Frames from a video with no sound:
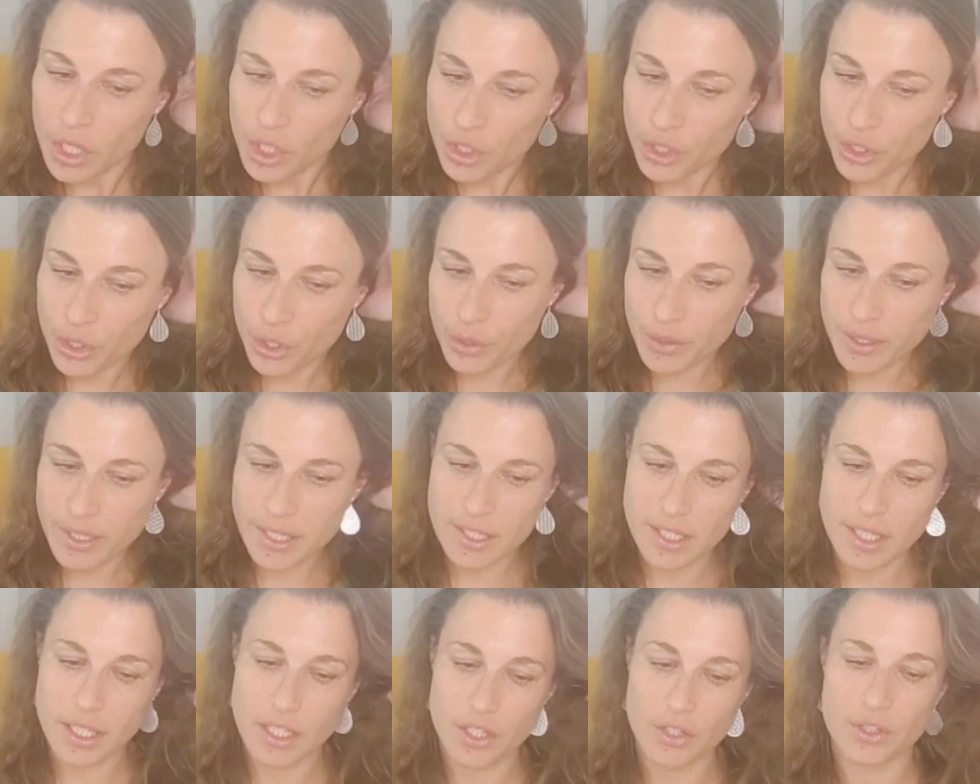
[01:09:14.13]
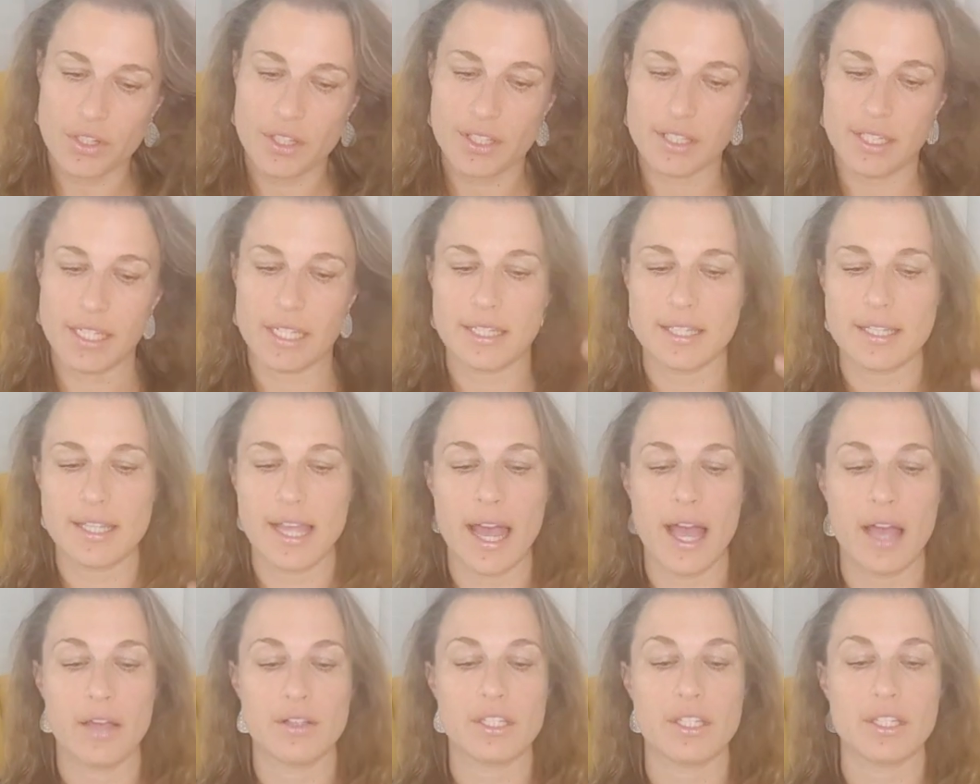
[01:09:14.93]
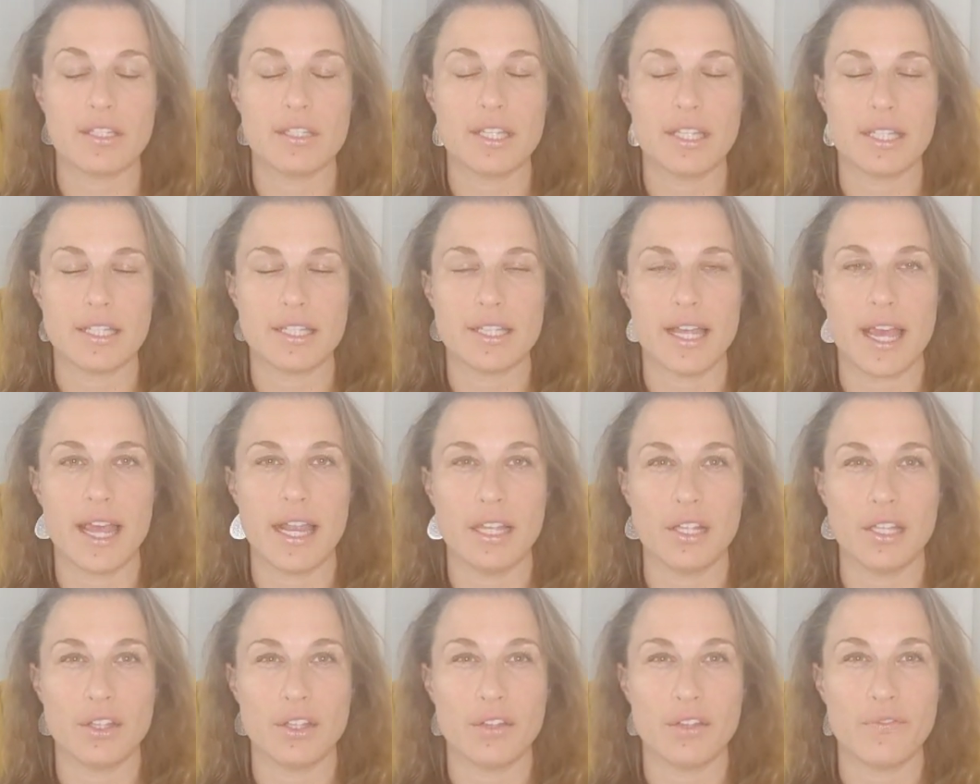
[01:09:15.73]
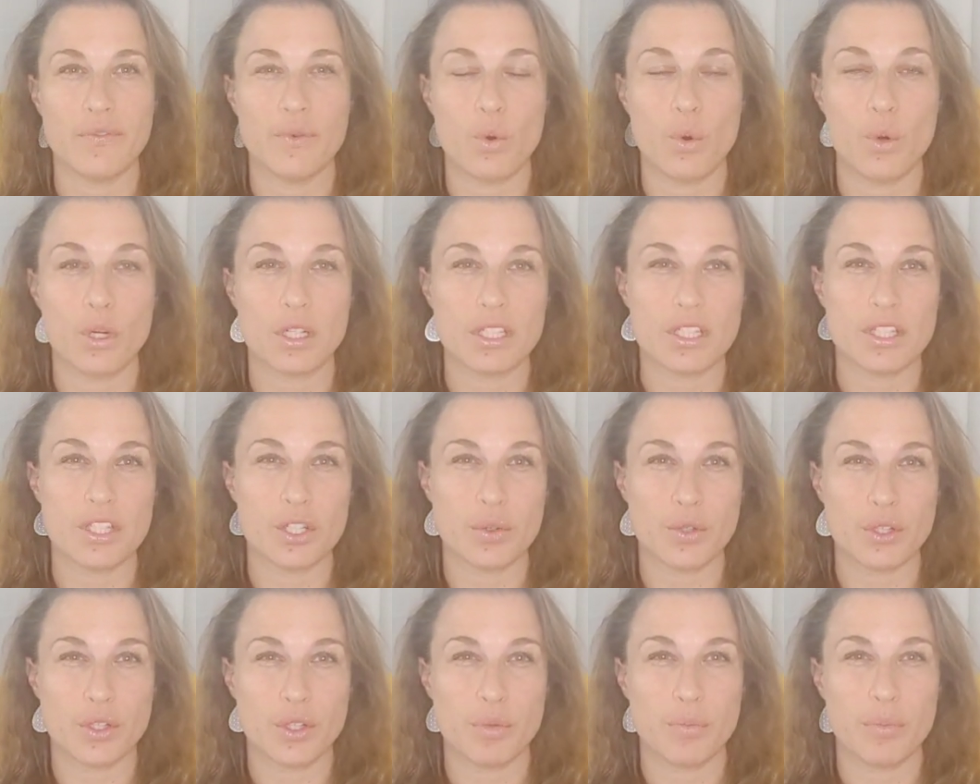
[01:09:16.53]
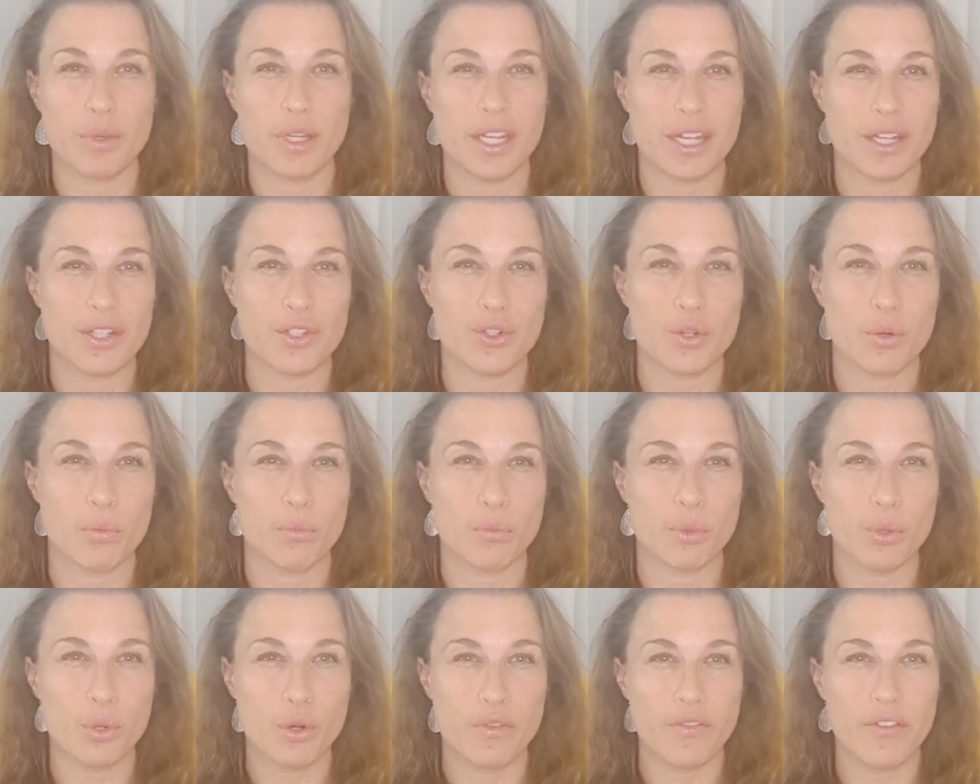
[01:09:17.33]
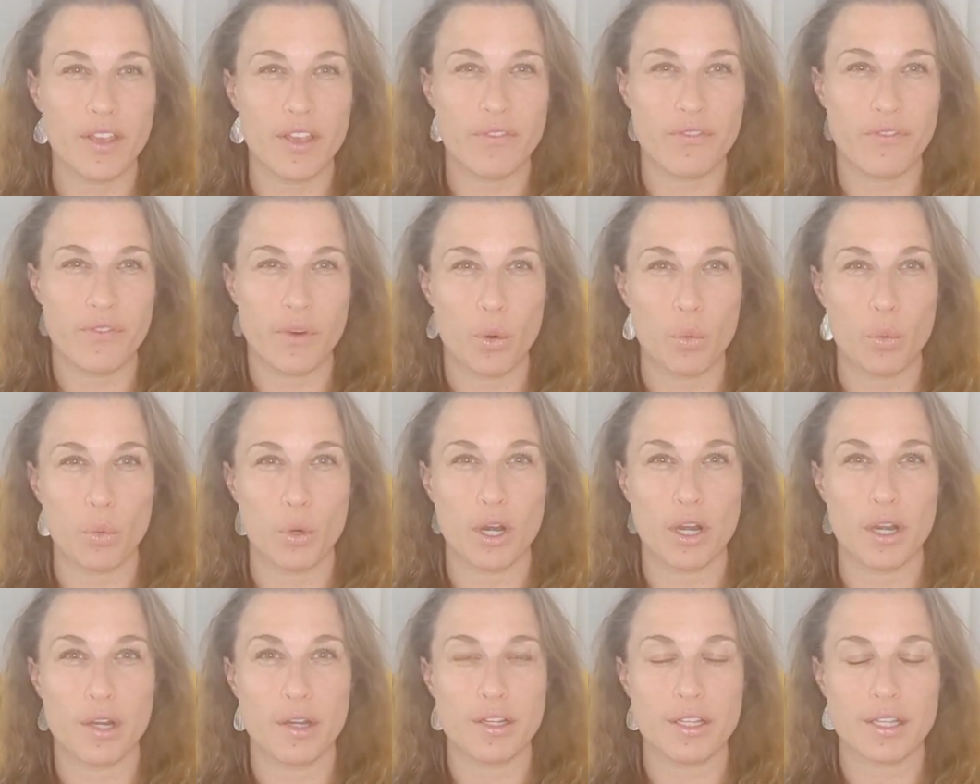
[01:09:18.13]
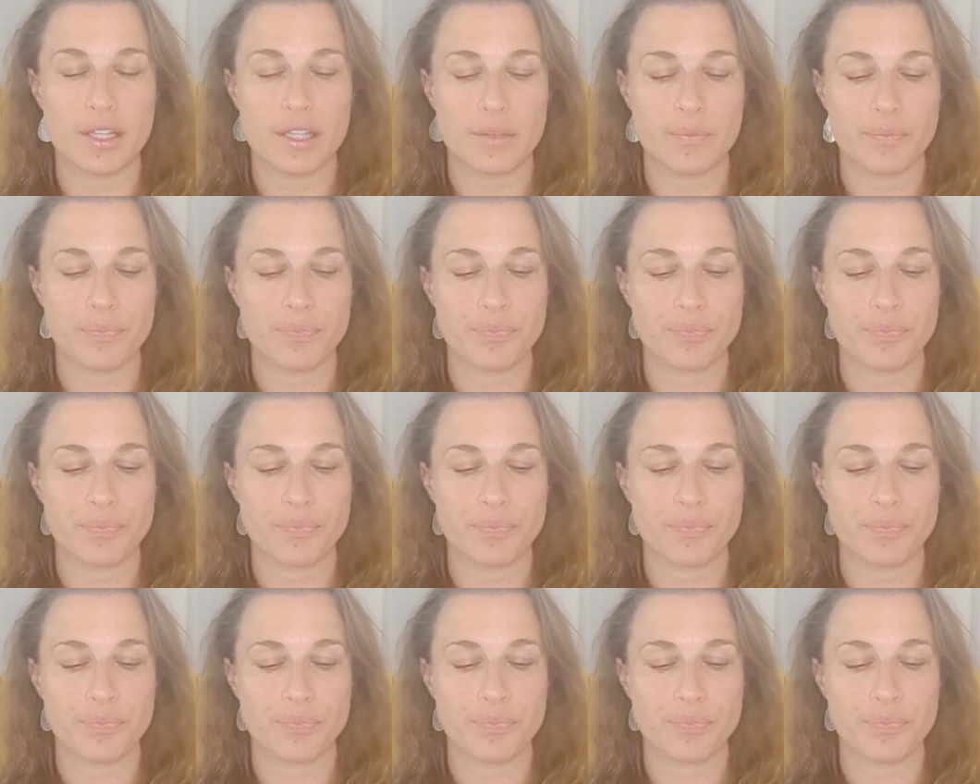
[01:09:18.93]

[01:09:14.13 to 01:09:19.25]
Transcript: Uranus is in your sixth house, is tile in the fourth, so it could be that you're moving for work.